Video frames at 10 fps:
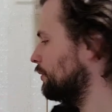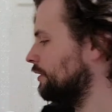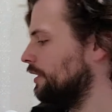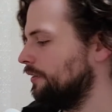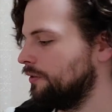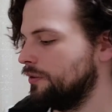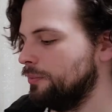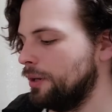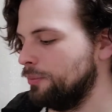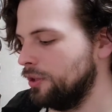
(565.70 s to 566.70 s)
was a gift from
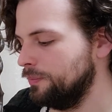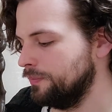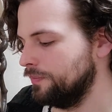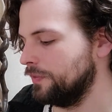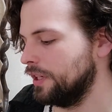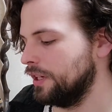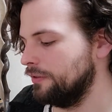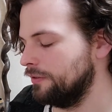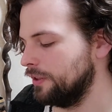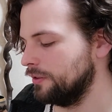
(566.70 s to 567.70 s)
my mom, and I
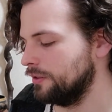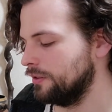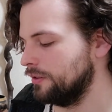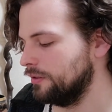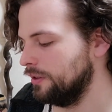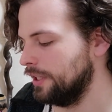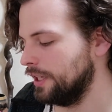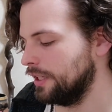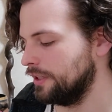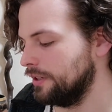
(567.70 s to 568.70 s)
felt
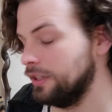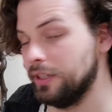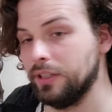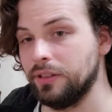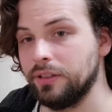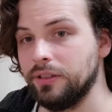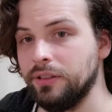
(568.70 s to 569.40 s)
that it